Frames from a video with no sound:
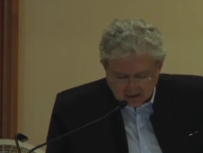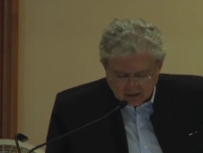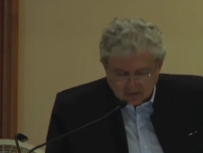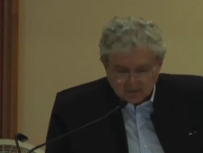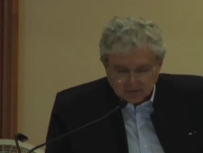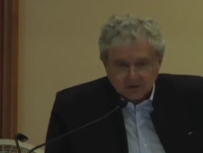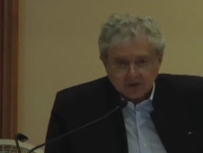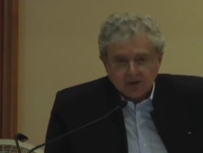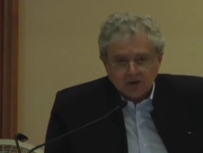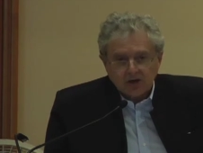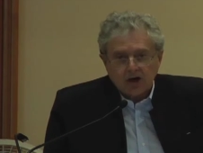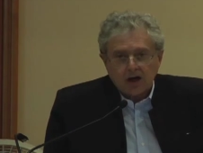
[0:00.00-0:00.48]
the
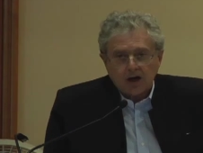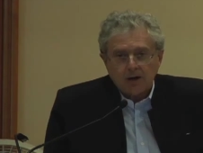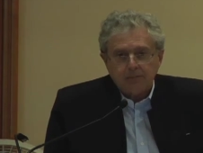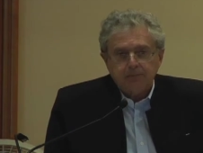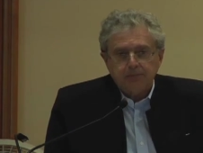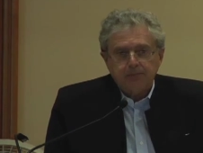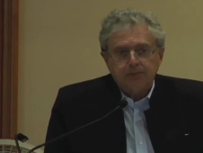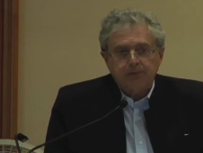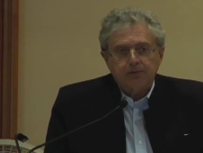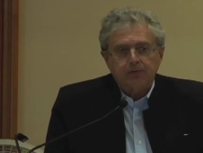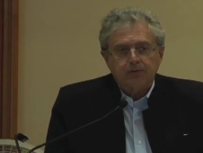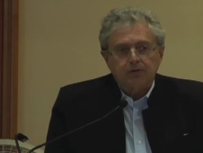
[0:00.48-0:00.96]
cup
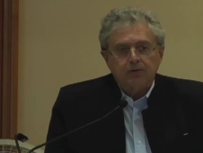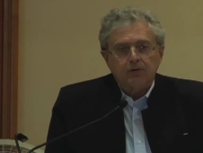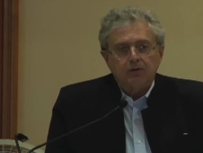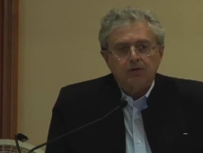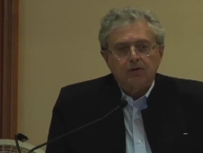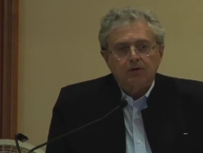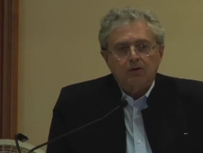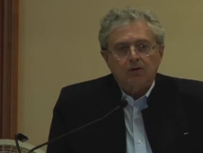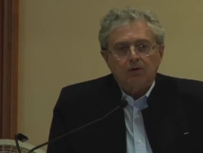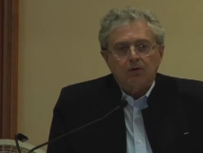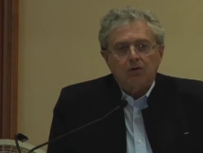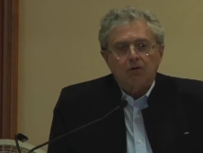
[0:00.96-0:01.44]

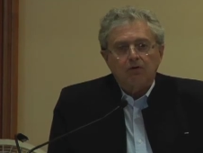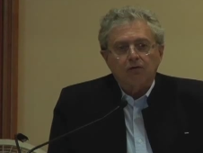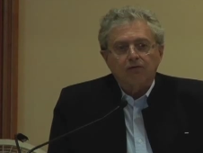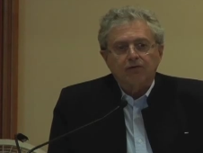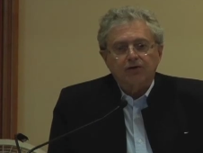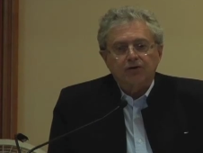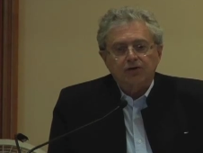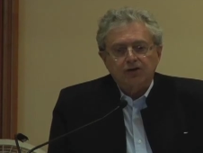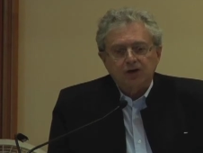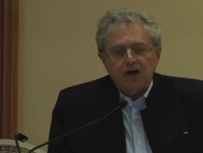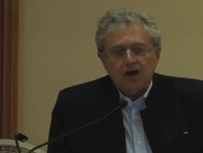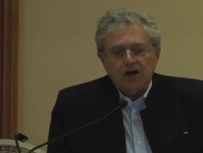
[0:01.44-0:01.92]
or the
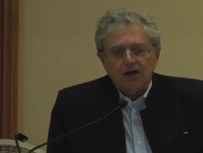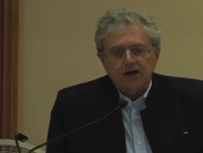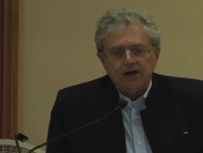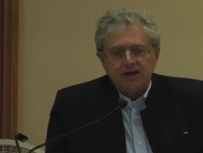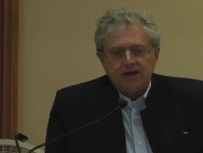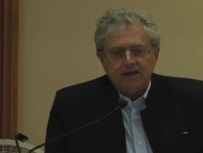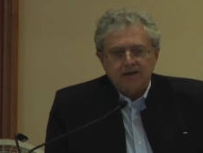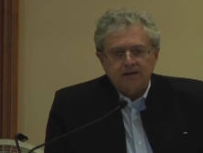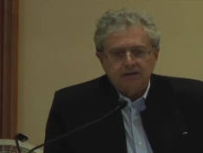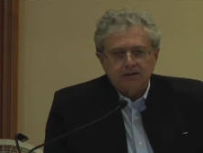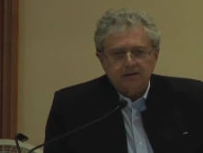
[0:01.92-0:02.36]
gully.